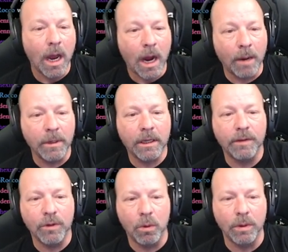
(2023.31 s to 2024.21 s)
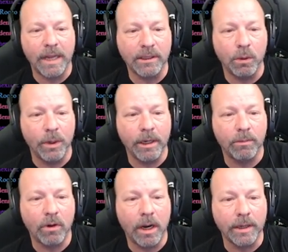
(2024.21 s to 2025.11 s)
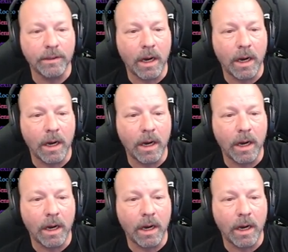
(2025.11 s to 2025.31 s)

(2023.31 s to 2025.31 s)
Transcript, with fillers: I'm going to give you... A, that's a winning prize.